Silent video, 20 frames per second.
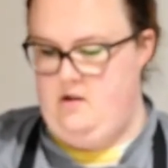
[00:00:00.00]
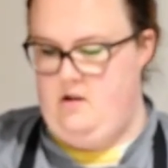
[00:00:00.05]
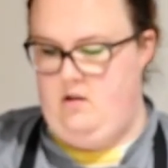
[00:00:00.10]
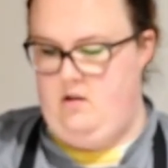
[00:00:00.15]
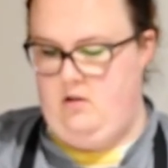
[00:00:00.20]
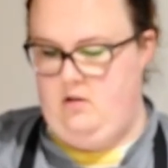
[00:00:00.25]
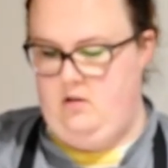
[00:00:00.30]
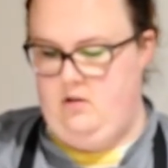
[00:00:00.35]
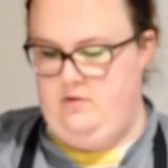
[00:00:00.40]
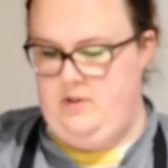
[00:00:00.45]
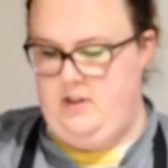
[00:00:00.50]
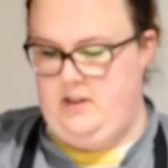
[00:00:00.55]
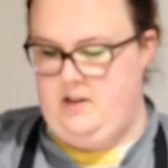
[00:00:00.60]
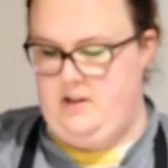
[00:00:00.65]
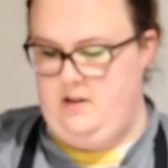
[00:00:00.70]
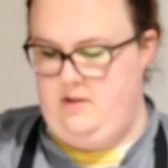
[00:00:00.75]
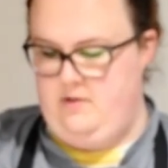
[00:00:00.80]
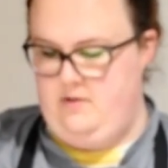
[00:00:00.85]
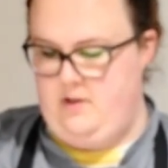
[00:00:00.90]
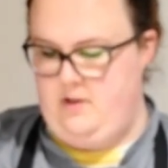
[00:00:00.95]
all of it
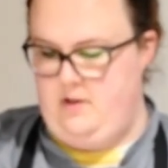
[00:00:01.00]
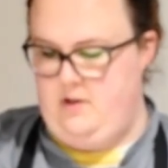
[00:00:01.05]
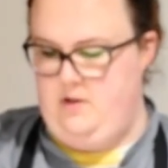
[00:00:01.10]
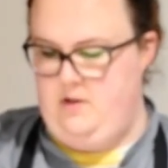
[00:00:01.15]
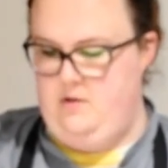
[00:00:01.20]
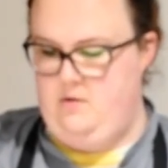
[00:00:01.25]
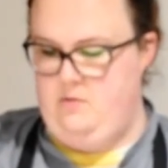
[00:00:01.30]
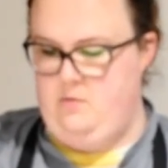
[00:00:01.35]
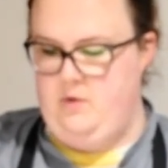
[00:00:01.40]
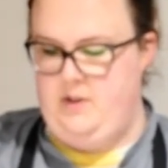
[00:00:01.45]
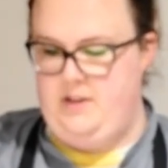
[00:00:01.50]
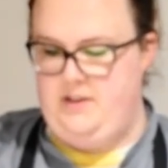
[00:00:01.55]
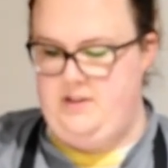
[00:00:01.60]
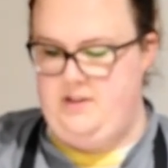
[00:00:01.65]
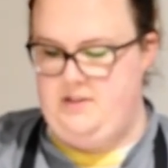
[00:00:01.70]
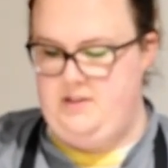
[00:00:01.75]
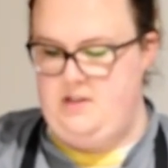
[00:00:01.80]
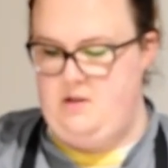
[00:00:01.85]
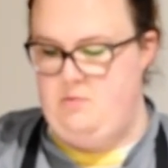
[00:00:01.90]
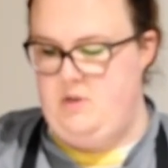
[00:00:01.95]
covered with the
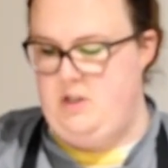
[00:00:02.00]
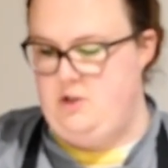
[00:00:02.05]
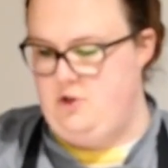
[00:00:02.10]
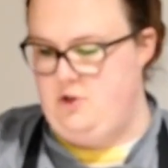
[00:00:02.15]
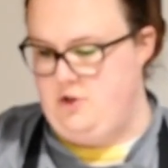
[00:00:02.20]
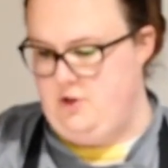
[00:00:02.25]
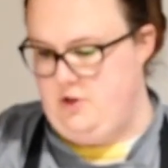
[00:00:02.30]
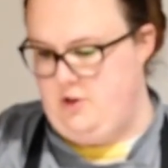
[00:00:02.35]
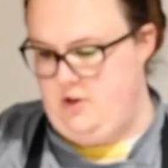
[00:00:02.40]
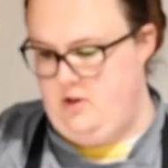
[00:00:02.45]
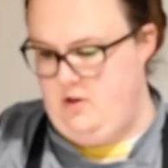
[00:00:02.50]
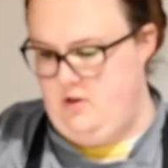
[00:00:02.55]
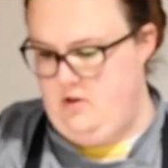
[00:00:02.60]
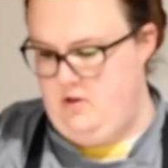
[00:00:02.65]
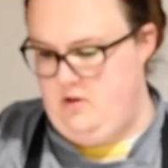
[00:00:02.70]
cinnamon sugar.